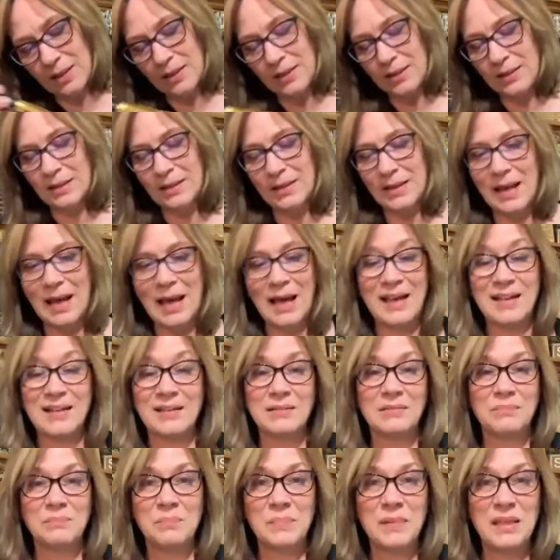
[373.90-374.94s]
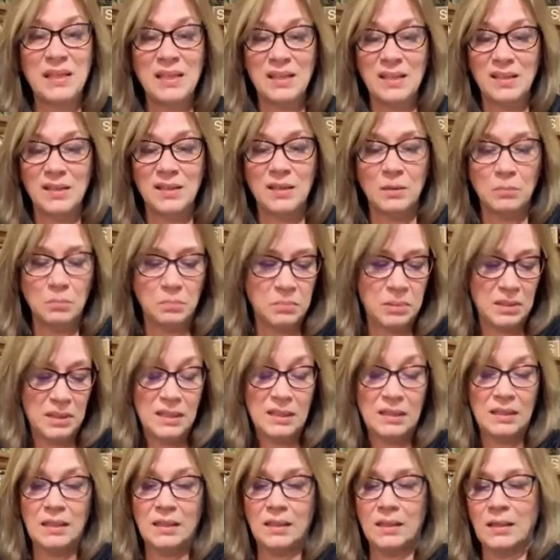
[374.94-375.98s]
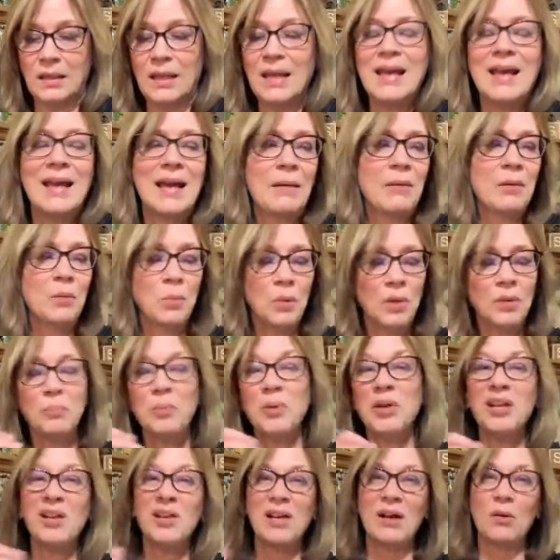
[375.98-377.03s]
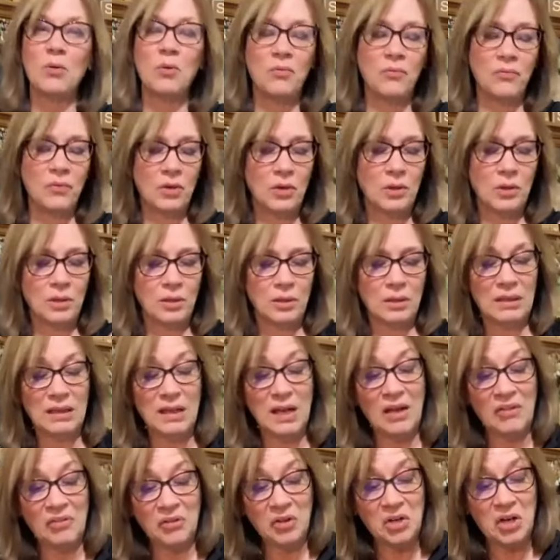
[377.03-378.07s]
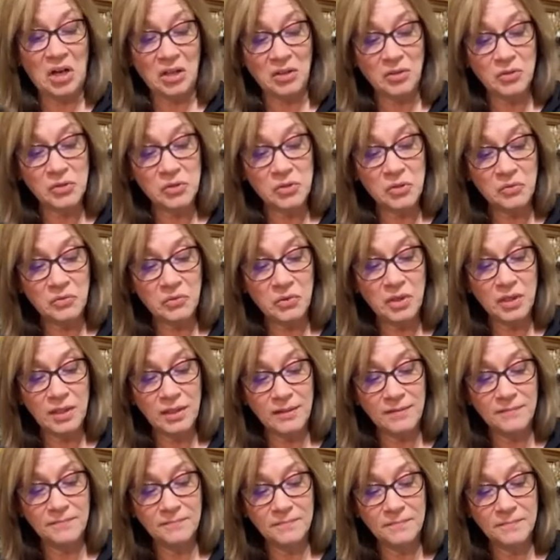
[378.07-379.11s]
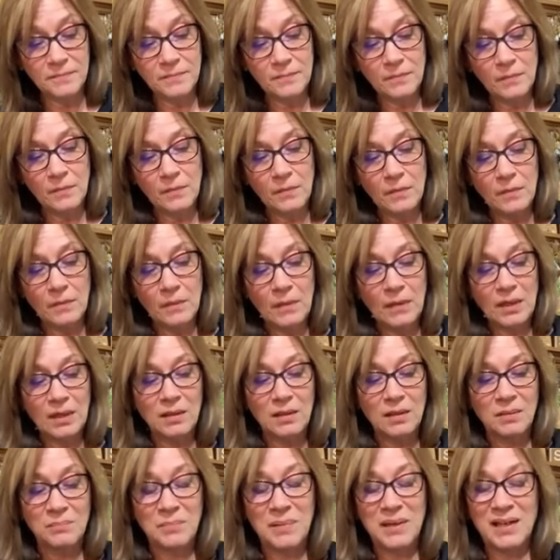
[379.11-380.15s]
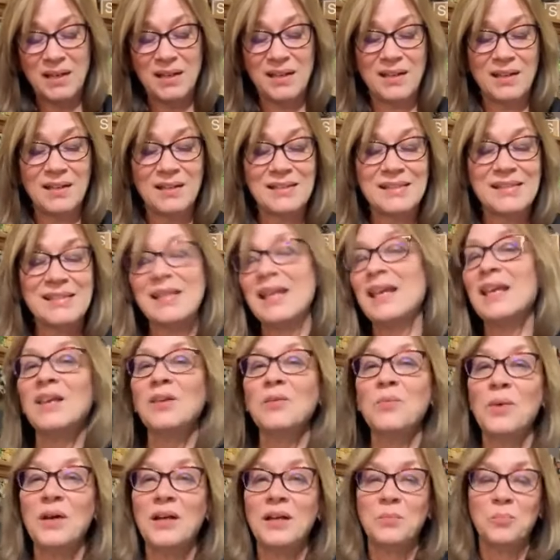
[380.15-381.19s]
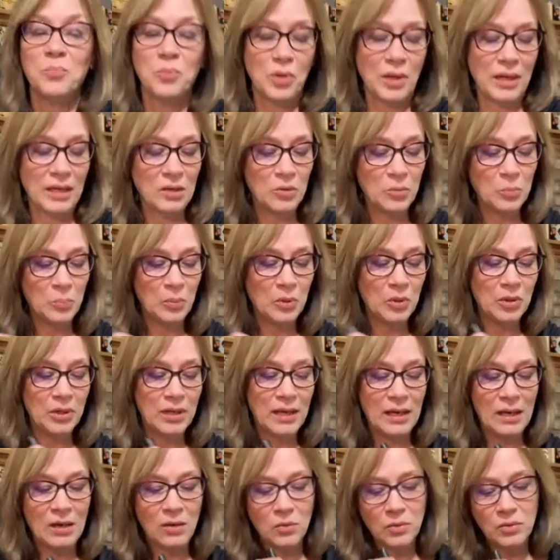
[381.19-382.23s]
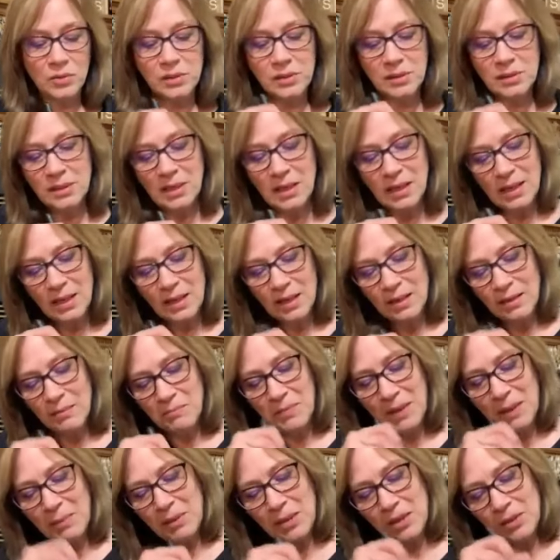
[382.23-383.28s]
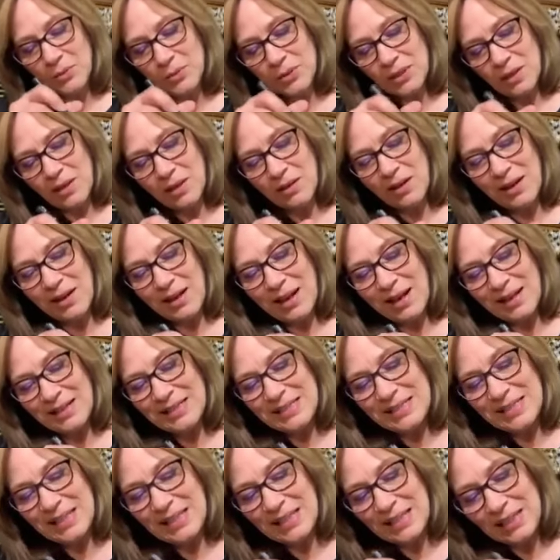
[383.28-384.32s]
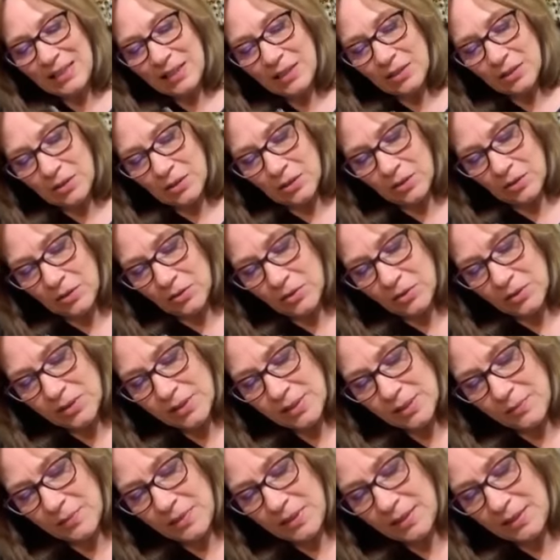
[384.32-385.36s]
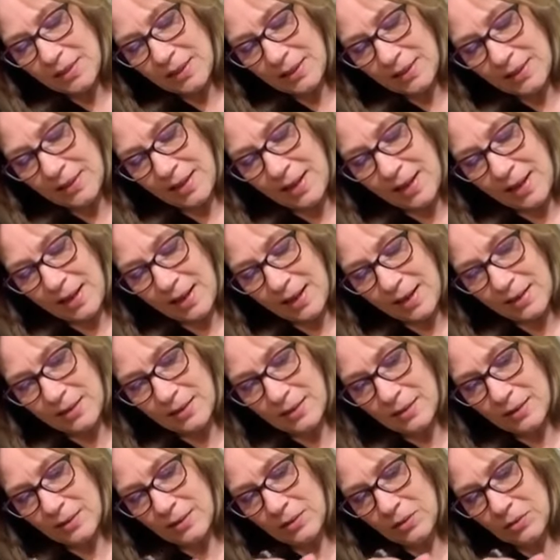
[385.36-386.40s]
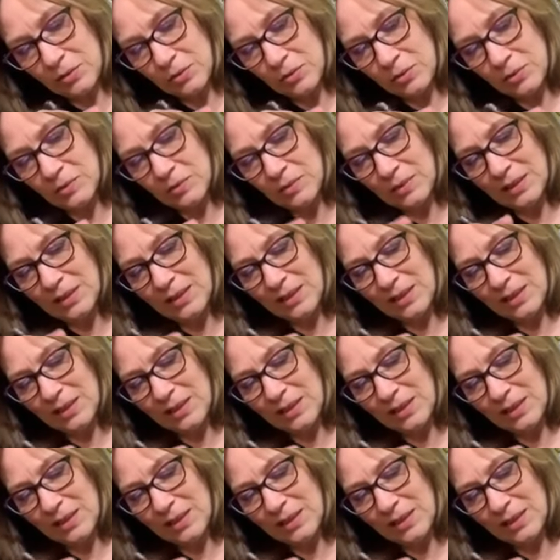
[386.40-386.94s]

and not be completely, I mean, we're putting over other colors over it, but say you want a brighter birdhouse, maybe use a, a teal or something like that. You,